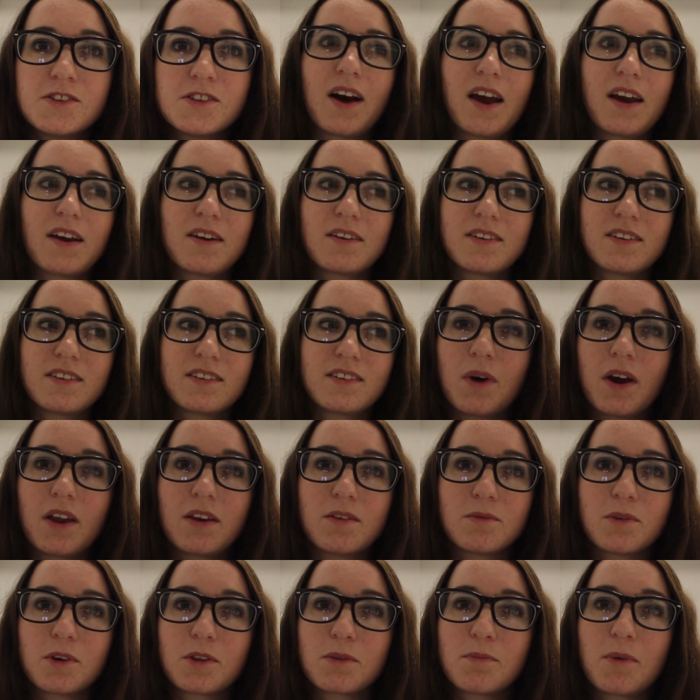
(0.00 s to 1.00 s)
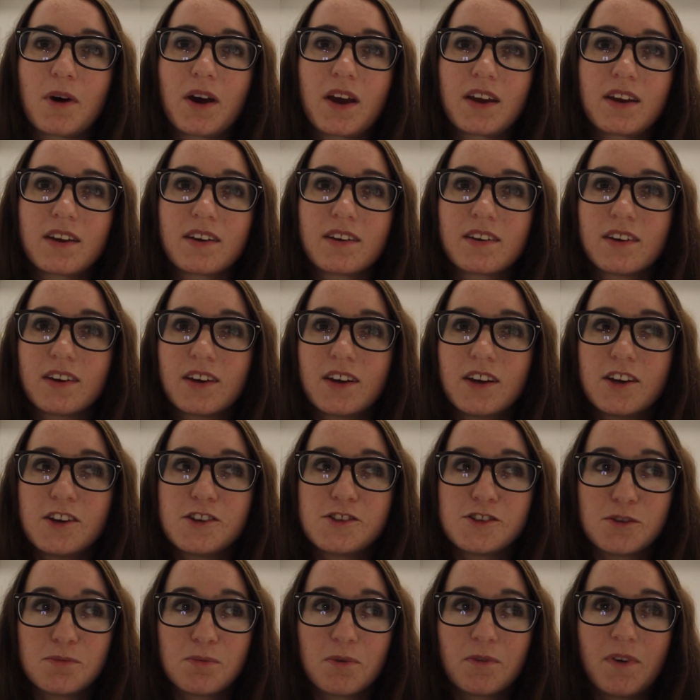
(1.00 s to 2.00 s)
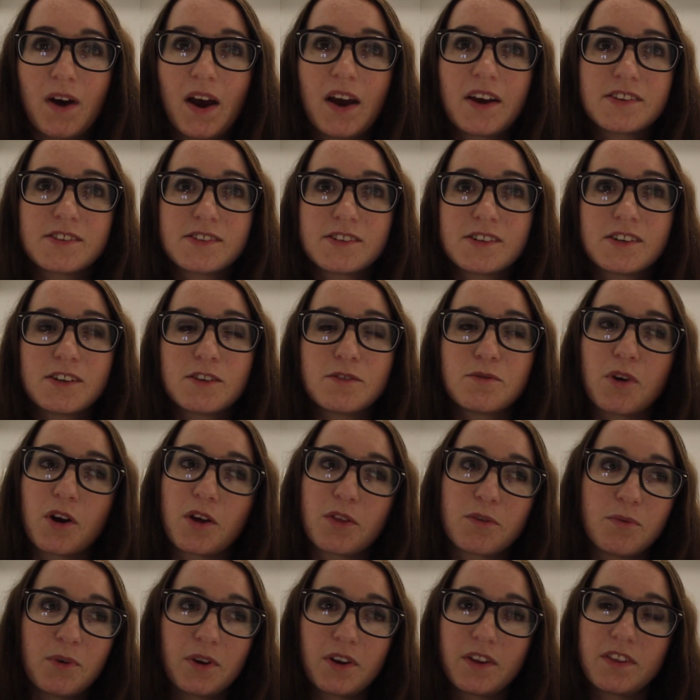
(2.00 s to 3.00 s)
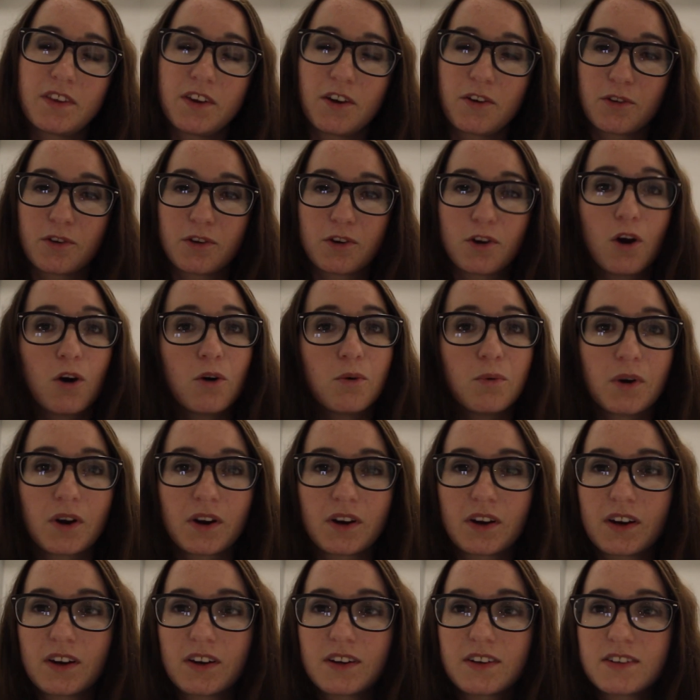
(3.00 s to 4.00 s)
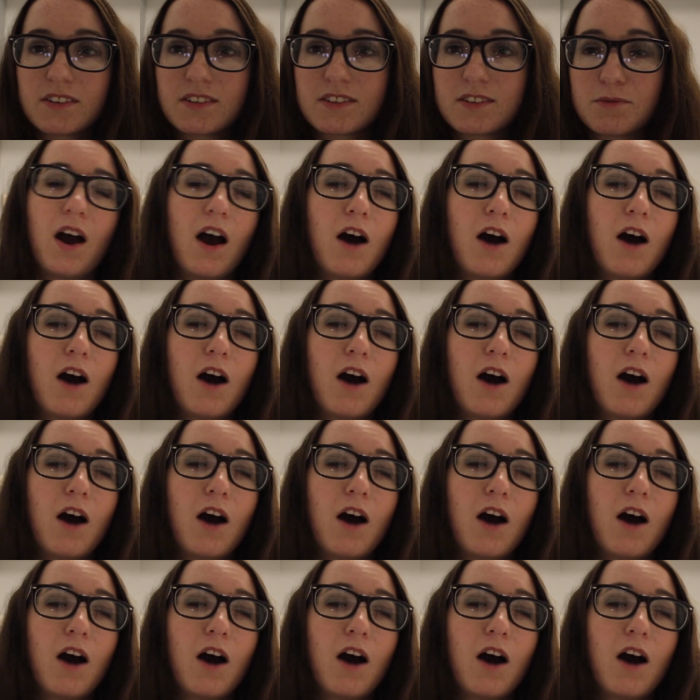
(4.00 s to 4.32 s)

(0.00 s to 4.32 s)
I went with my supervisor and with one of the other co-workers.